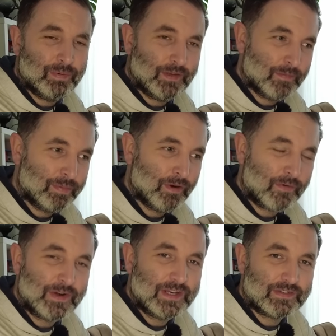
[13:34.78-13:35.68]

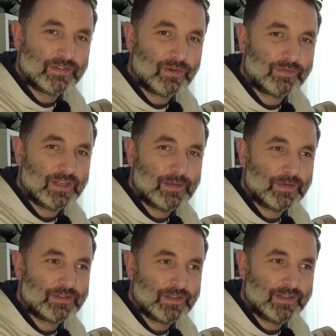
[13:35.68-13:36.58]
blurriness of the
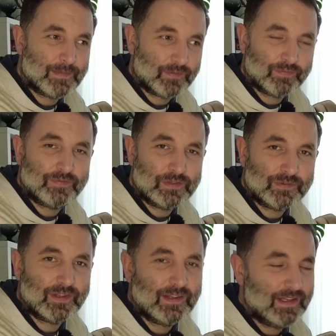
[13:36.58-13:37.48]
image, the depth of field